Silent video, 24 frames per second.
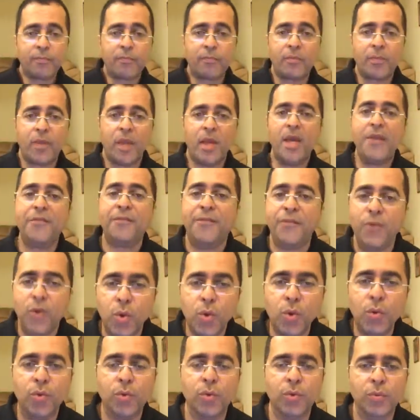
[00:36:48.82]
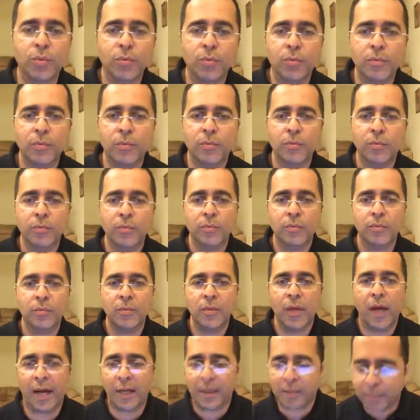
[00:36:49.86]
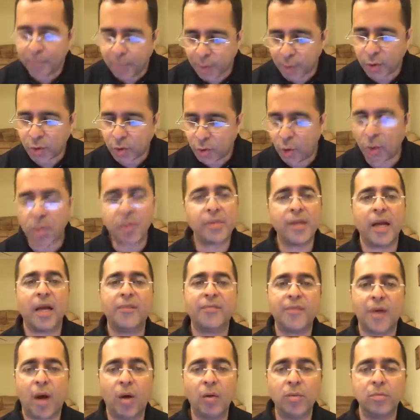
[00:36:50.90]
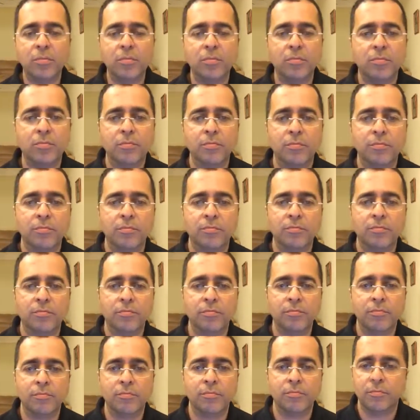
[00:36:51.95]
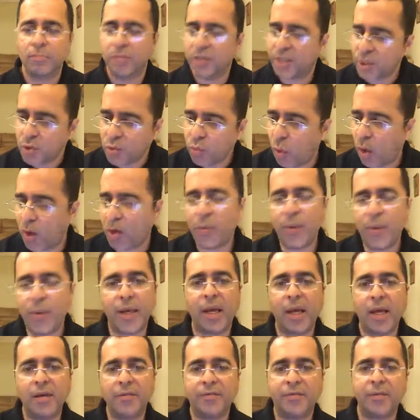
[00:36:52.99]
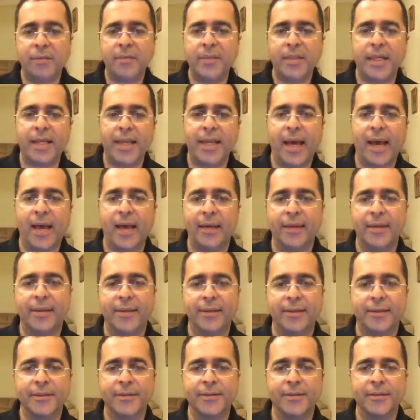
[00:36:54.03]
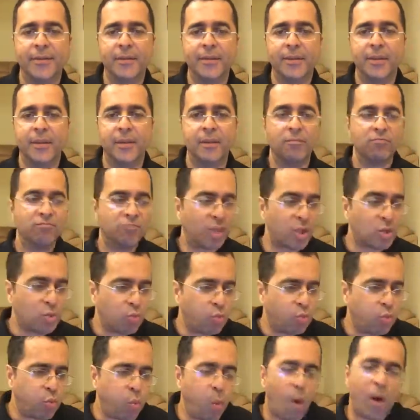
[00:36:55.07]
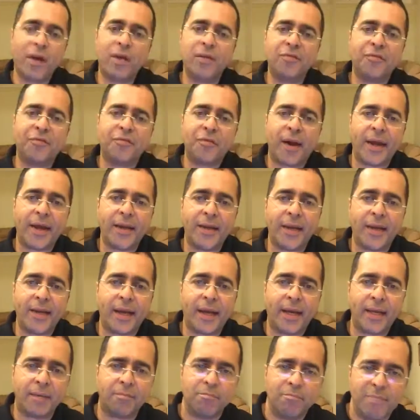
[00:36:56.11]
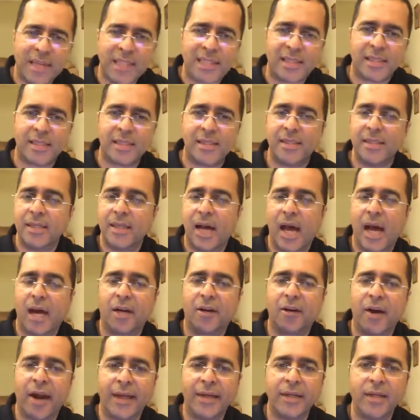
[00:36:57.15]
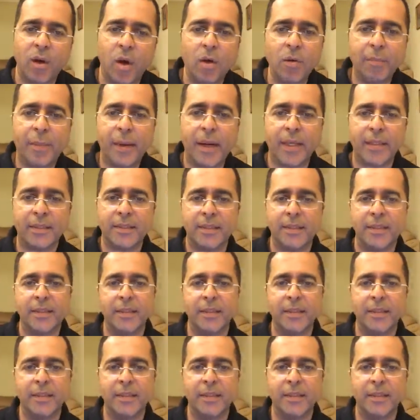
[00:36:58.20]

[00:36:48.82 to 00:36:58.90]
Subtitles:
If you had put yourself out, just one weekend from DDI, just one Friday night, miss a grind down party.